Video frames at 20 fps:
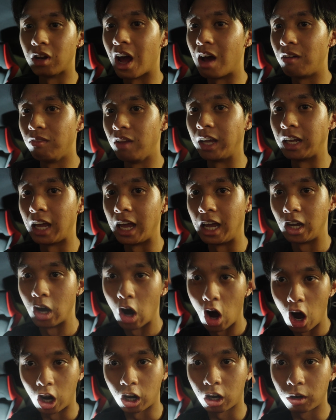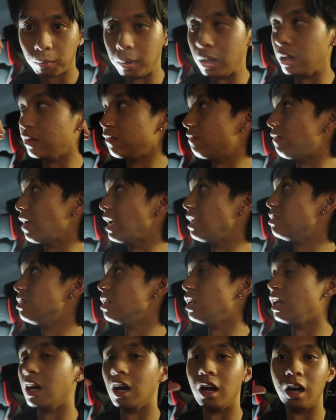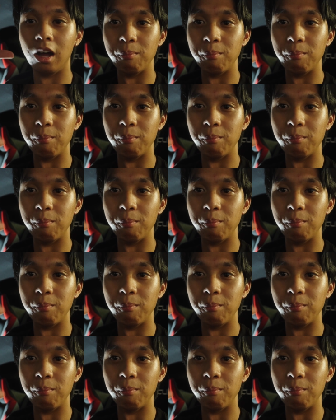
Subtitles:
have like a cockpit facing